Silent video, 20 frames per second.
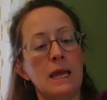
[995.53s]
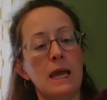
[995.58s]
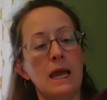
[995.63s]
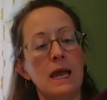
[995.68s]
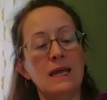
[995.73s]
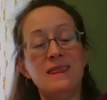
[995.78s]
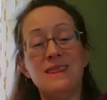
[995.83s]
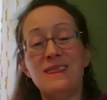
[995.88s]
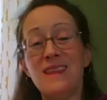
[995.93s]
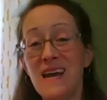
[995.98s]

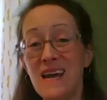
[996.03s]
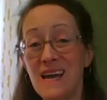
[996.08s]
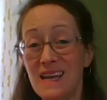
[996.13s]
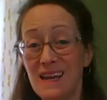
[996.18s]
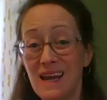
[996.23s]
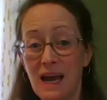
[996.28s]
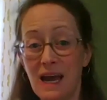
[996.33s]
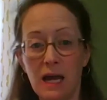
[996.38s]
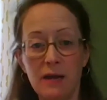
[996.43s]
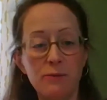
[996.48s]
And
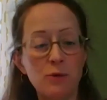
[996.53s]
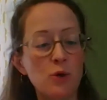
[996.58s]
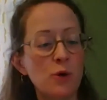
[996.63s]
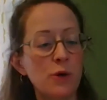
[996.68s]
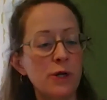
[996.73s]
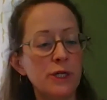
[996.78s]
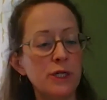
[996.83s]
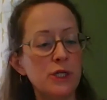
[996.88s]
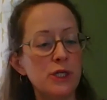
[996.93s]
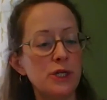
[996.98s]
then I'm
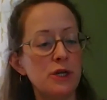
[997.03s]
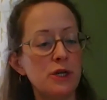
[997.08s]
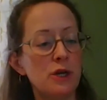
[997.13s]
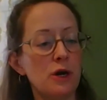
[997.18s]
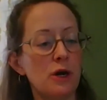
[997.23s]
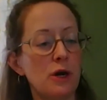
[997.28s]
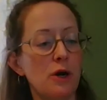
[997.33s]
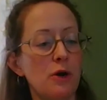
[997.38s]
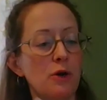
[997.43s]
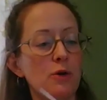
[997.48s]
going to
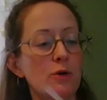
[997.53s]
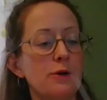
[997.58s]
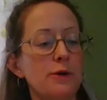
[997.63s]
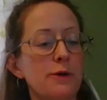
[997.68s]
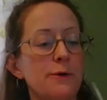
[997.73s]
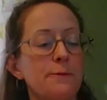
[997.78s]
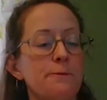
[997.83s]
go